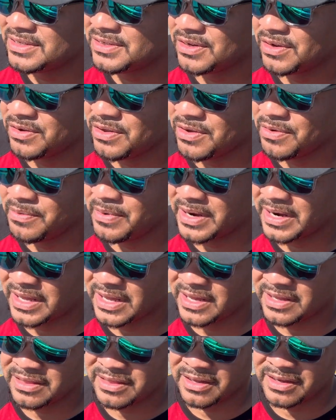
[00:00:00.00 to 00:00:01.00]
So you want to
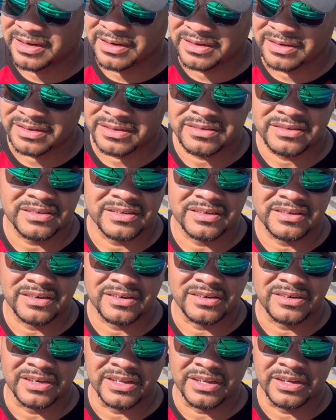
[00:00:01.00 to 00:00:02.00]
get there
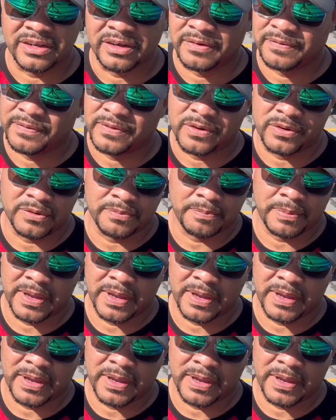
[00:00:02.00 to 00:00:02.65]
early enough or